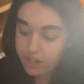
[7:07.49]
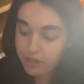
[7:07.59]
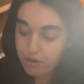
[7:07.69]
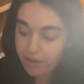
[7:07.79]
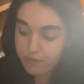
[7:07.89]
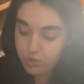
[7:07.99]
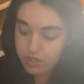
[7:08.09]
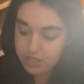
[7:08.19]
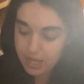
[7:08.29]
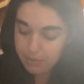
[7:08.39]
you have to
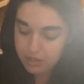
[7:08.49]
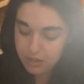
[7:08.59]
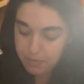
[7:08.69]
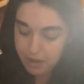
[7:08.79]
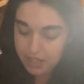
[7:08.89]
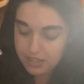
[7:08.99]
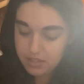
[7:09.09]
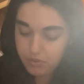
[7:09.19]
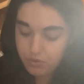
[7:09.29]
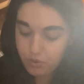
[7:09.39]
accept the
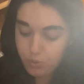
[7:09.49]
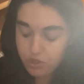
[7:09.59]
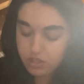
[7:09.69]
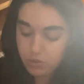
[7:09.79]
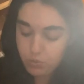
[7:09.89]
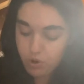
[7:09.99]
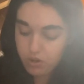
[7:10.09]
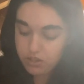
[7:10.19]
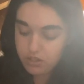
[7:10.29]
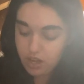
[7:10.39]
past for what it was,